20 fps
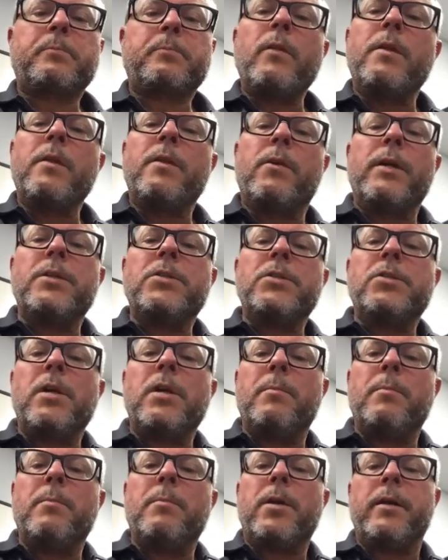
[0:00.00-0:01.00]
There is
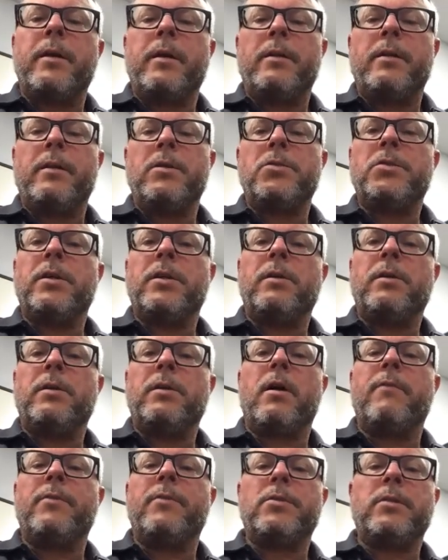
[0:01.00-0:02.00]
some cutting in the center,
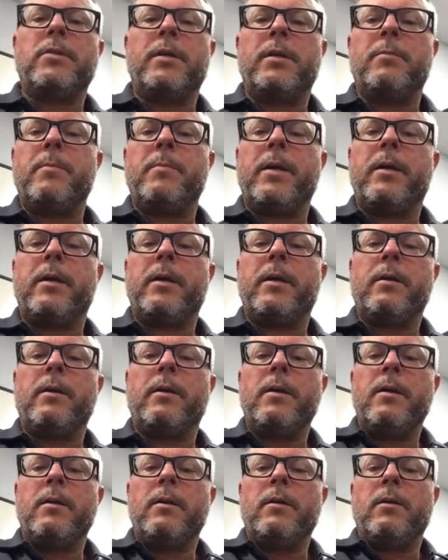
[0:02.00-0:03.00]
obviously, to make
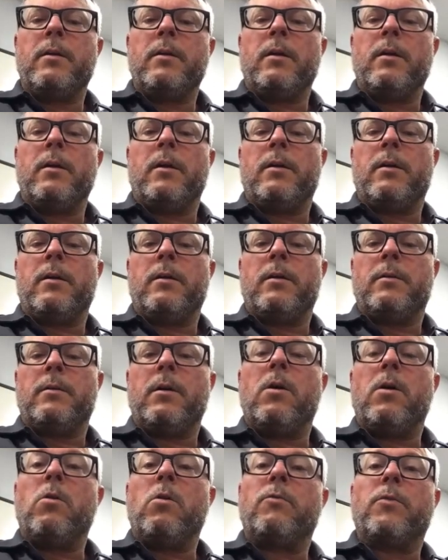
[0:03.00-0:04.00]
a
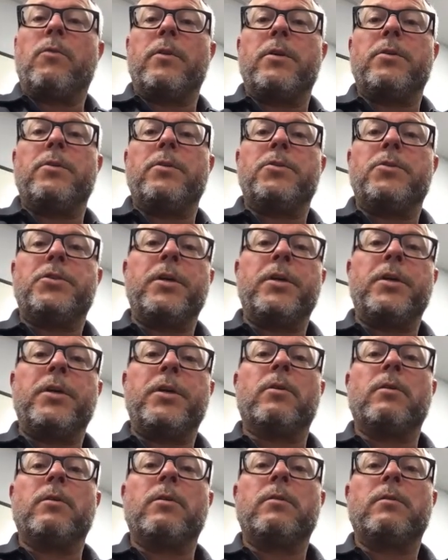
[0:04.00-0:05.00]
hole for the
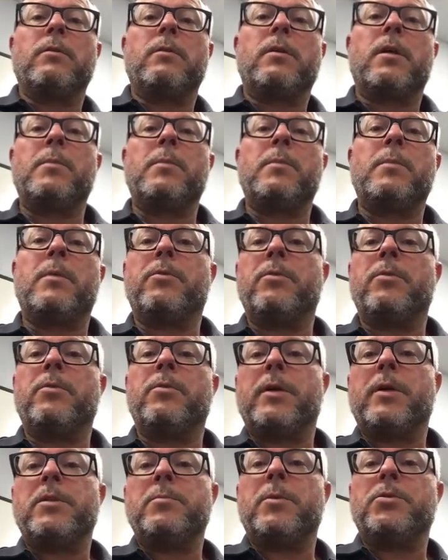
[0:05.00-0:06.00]
shifter to come up through the
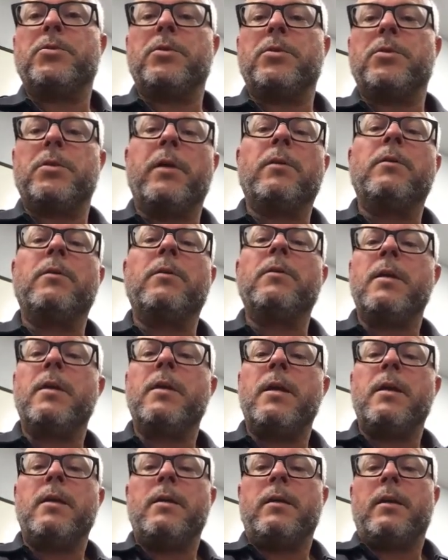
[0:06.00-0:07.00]
transmission tunnel.
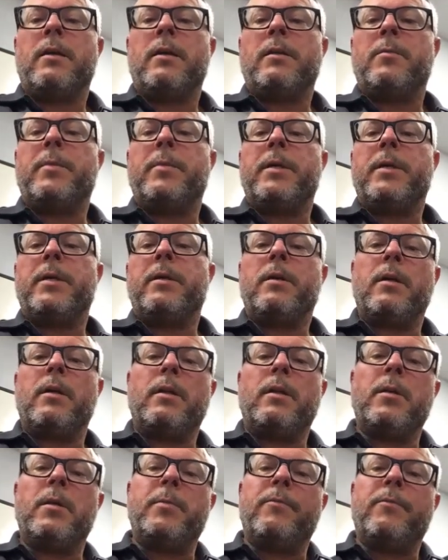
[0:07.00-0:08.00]
and there'd be a
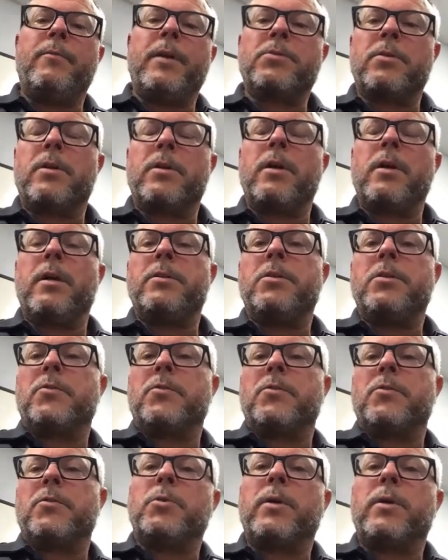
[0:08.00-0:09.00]
little bit of extra cut just for
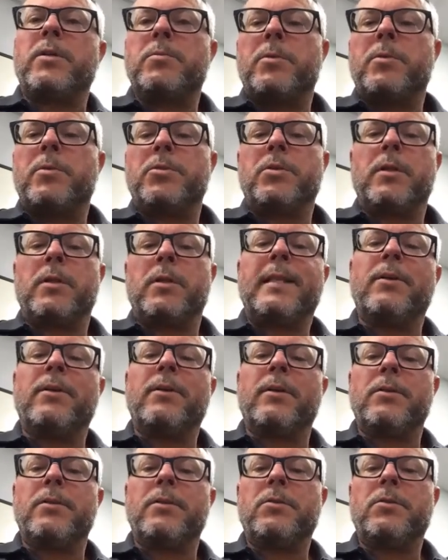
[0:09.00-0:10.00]
some transmission
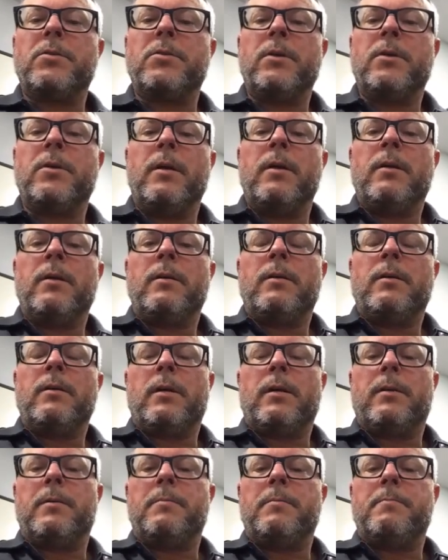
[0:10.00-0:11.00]
clearance
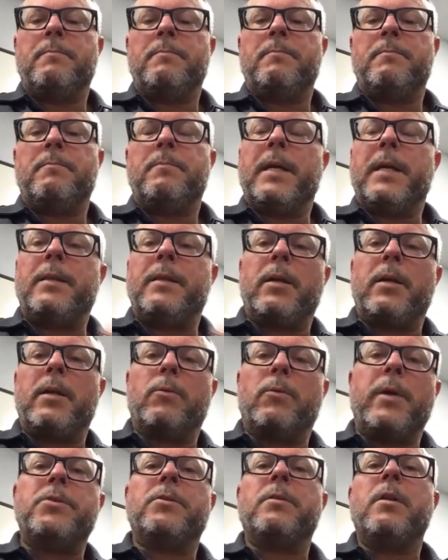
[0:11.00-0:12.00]
in that
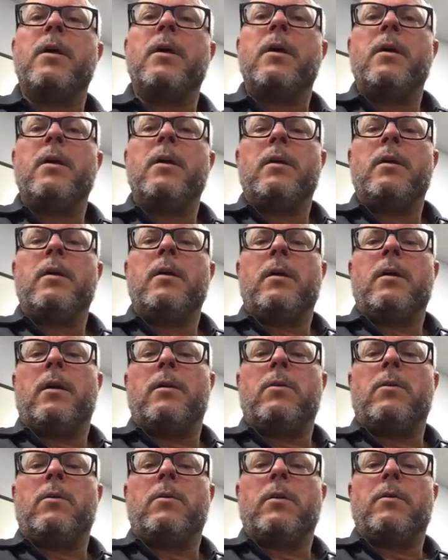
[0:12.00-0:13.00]
region.
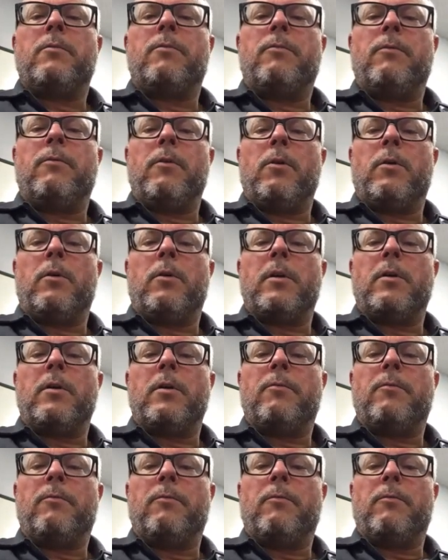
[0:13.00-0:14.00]
On a
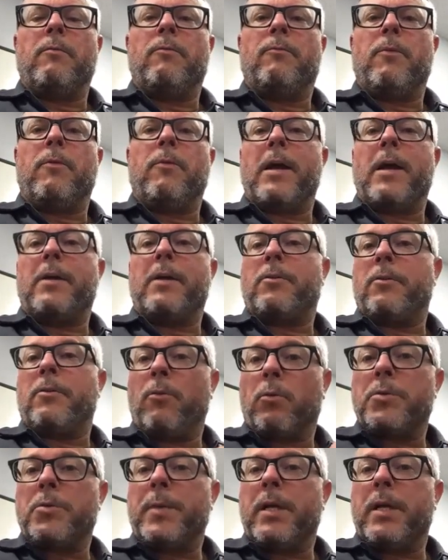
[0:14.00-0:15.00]
factory
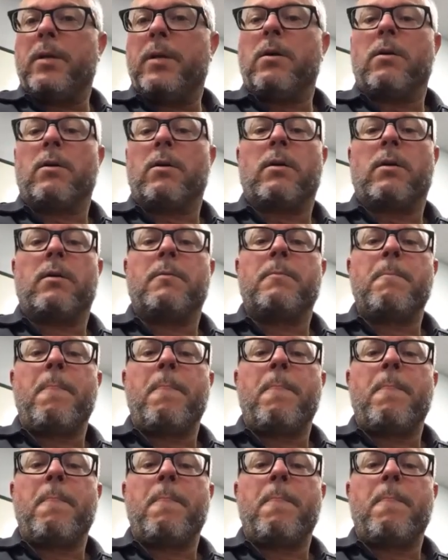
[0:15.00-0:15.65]
4-speed car,